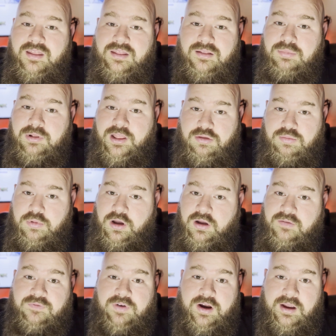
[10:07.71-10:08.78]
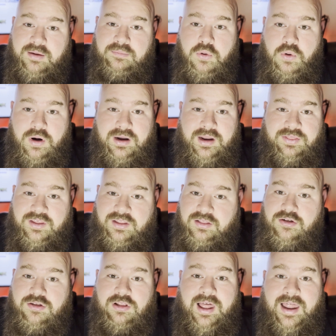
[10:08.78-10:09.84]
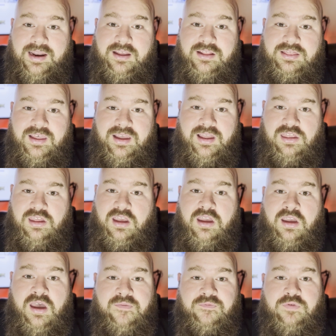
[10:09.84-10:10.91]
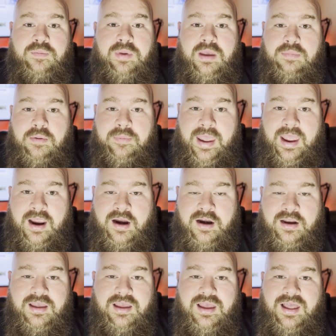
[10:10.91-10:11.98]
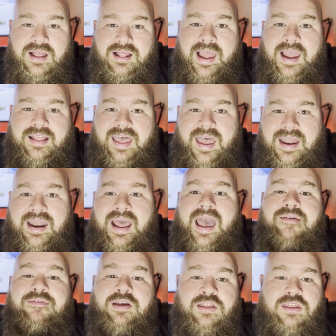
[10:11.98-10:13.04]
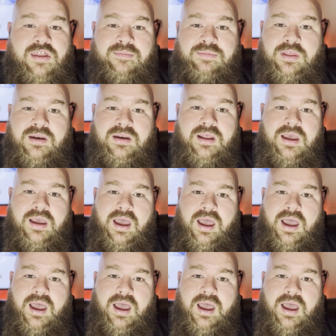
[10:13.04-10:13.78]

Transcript: The Blitz book, very important. I think there's a lot of good things that can come from being prepared like that and having something.